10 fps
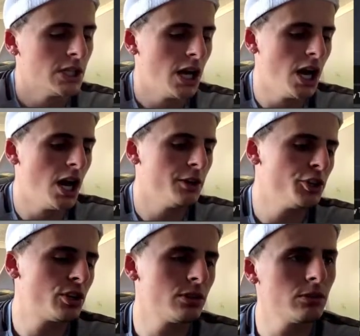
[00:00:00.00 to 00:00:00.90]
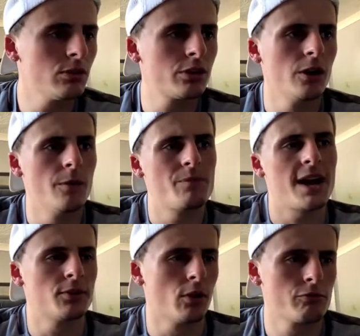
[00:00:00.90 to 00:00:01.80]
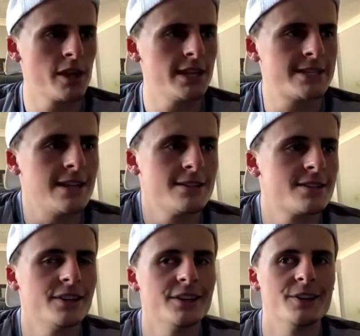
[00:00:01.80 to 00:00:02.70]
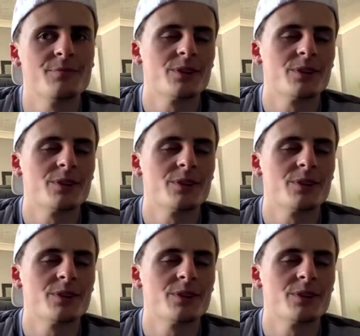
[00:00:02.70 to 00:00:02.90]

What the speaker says: You can look at... I don't really tend to